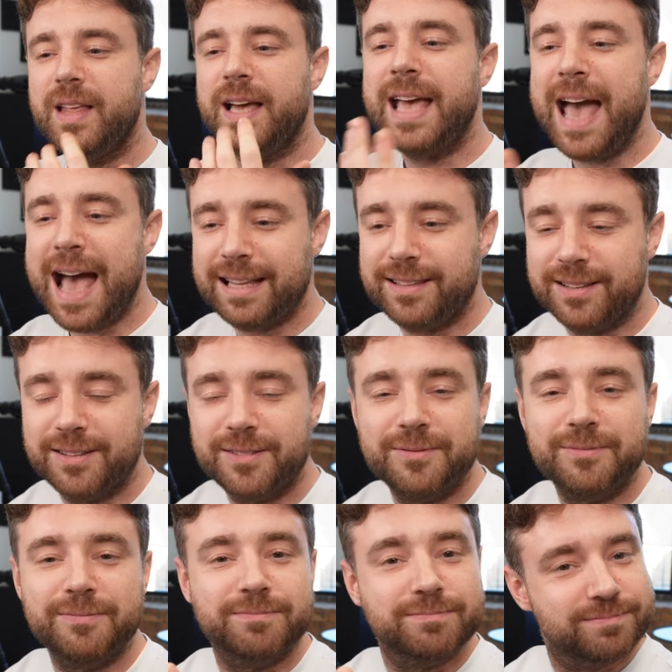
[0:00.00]
Again,
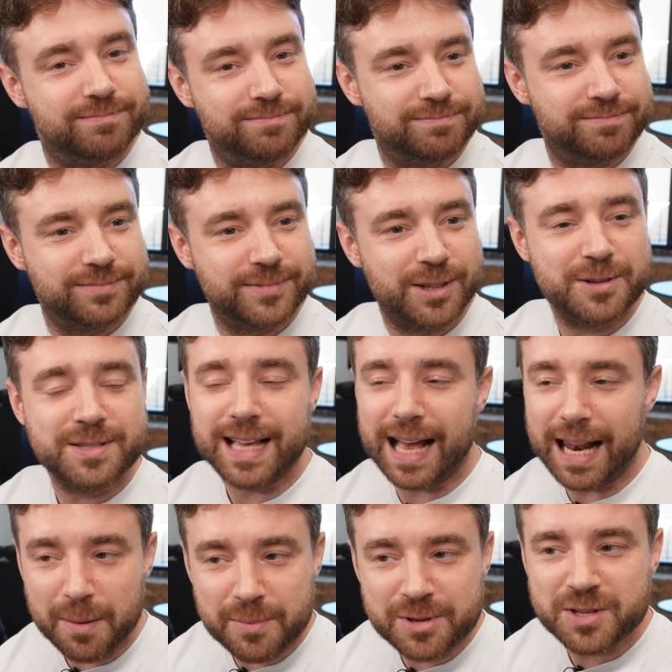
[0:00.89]
there is an
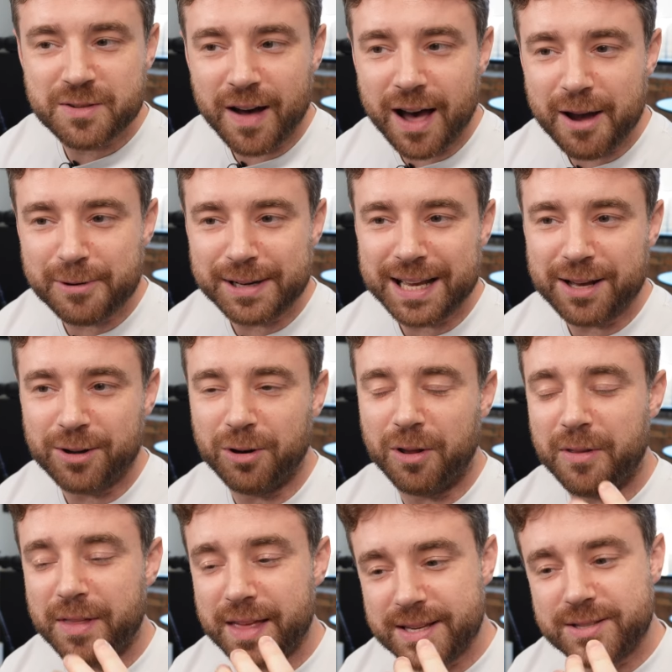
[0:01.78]
element of irony in
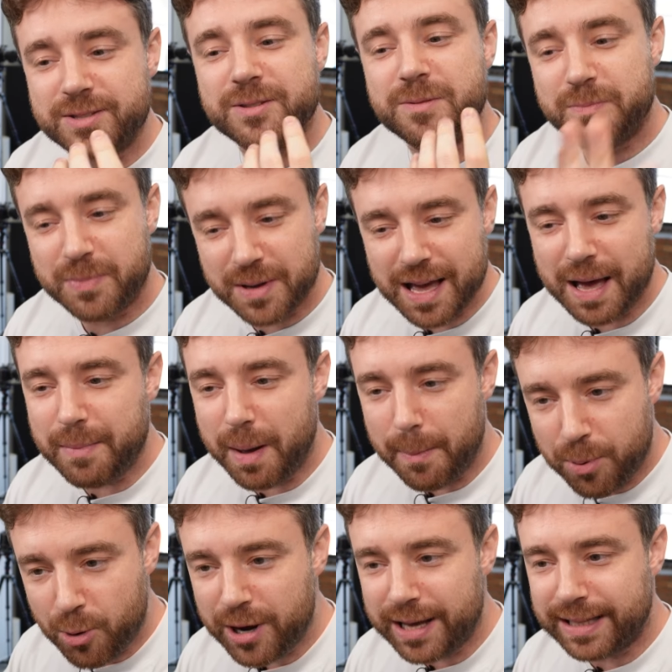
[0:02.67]
all of this, but you get
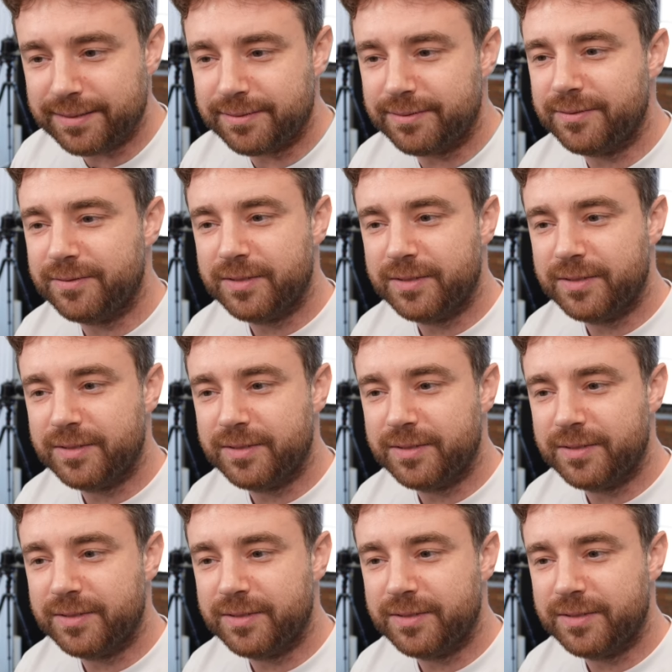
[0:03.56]
my point.